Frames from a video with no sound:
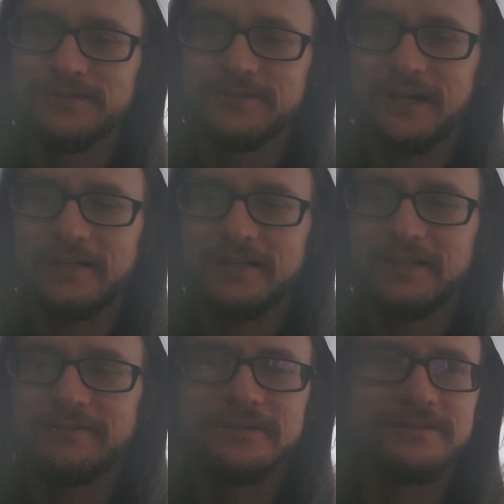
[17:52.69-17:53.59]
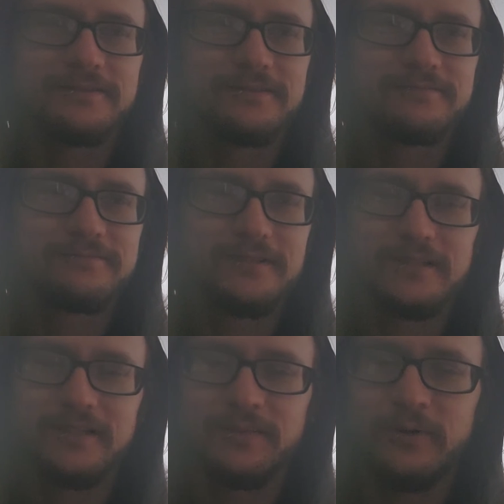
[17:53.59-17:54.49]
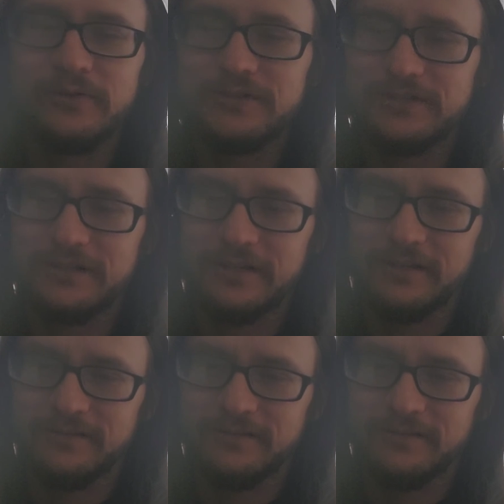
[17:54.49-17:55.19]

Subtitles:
and not giving emotionally.